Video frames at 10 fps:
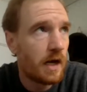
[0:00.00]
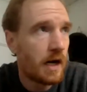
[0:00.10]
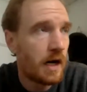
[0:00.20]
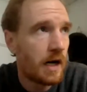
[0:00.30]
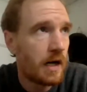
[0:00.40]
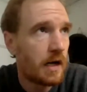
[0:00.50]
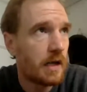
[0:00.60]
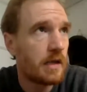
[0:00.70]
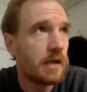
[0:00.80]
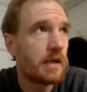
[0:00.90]
uh,
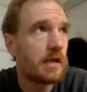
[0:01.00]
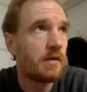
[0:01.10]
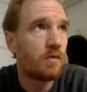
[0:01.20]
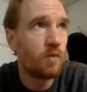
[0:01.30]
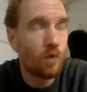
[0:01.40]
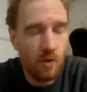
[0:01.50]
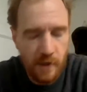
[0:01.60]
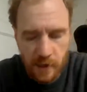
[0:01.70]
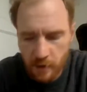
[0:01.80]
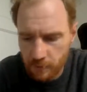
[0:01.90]

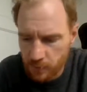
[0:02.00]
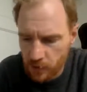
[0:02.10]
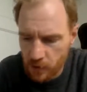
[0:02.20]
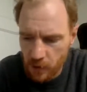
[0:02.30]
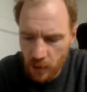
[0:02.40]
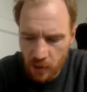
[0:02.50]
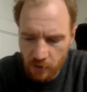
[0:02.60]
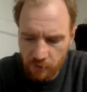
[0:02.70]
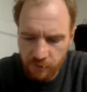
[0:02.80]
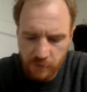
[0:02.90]
warming
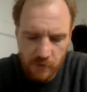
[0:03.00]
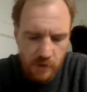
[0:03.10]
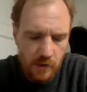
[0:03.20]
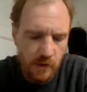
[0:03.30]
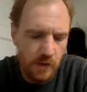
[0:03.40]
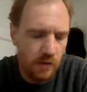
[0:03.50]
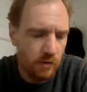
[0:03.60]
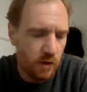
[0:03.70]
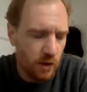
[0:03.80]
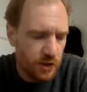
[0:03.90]
of
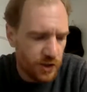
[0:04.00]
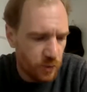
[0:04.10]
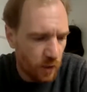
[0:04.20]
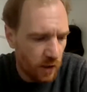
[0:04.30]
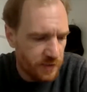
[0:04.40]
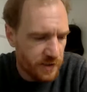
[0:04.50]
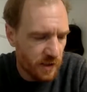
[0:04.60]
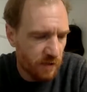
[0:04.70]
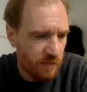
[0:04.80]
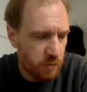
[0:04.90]
large
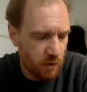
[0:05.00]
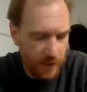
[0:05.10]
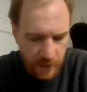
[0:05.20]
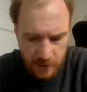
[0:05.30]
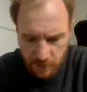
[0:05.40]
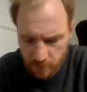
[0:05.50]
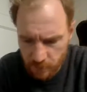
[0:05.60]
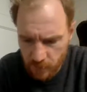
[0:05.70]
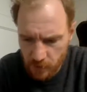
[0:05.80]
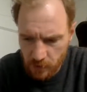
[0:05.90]
swaths of the planet,
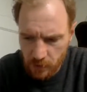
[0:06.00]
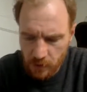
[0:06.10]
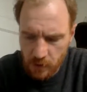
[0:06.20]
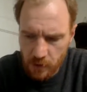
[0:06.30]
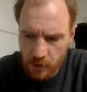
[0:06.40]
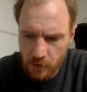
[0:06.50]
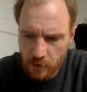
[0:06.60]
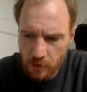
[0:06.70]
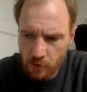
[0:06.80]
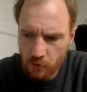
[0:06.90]

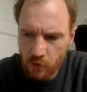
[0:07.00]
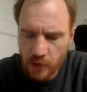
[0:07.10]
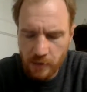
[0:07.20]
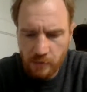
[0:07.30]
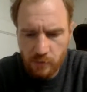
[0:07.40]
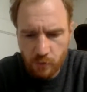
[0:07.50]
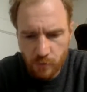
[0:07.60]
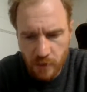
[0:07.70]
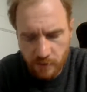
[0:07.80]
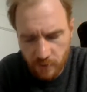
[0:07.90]
uh, right?
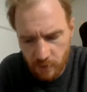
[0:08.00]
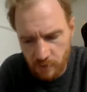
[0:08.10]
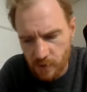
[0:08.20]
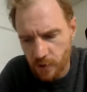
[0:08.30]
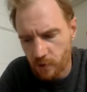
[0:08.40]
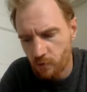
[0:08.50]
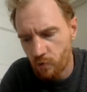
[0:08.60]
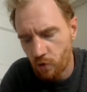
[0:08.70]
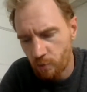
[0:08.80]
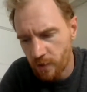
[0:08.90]
Even
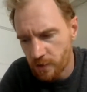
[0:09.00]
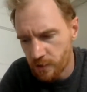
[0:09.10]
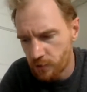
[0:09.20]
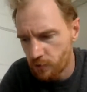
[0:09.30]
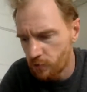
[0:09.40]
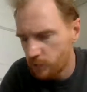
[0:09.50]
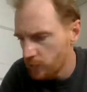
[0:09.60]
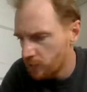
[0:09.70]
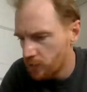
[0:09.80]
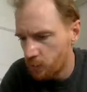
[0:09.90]
warming to
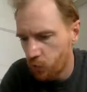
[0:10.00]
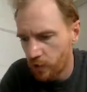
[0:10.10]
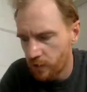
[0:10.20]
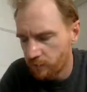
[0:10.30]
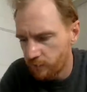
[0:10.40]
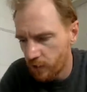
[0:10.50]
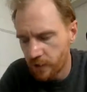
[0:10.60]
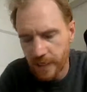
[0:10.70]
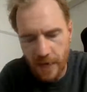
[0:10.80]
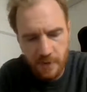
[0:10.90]
the point of
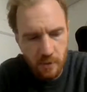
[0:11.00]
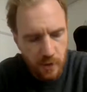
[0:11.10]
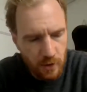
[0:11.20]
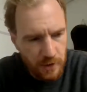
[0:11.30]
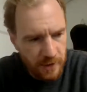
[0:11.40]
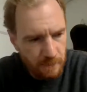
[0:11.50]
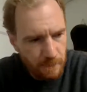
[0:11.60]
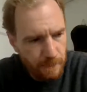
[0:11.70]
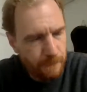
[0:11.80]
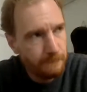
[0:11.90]

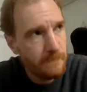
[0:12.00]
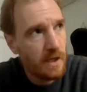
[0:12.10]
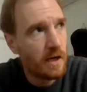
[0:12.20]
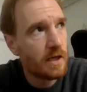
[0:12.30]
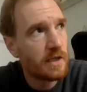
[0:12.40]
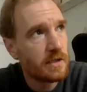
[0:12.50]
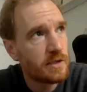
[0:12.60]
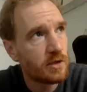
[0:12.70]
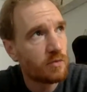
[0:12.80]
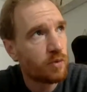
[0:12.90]
uninhabitability
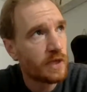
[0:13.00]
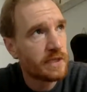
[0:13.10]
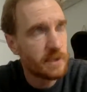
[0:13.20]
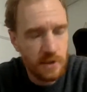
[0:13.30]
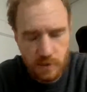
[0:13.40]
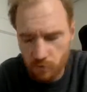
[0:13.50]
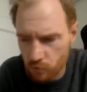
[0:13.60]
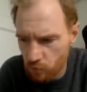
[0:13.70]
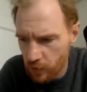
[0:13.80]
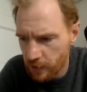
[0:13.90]
in certain
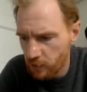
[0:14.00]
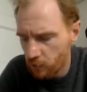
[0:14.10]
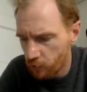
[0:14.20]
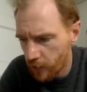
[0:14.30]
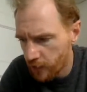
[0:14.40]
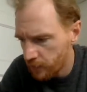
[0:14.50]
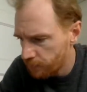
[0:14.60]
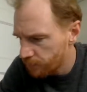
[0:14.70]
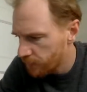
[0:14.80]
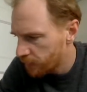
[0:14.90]
places. Right, already,